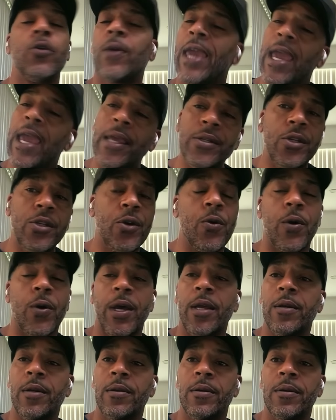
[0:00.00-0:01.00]
You can't
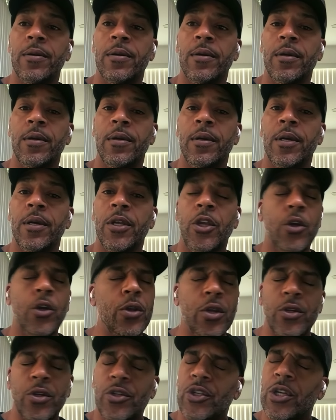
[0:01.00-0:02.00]
do it.
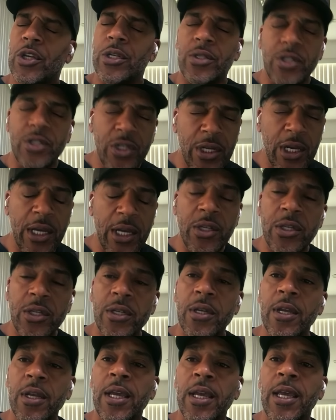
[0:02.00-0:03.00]
You
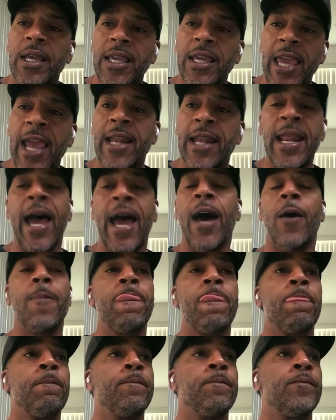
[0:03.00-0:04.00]
just can't.
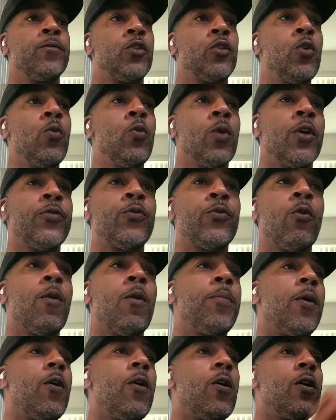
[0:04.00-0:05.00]
Now, do you want to throw a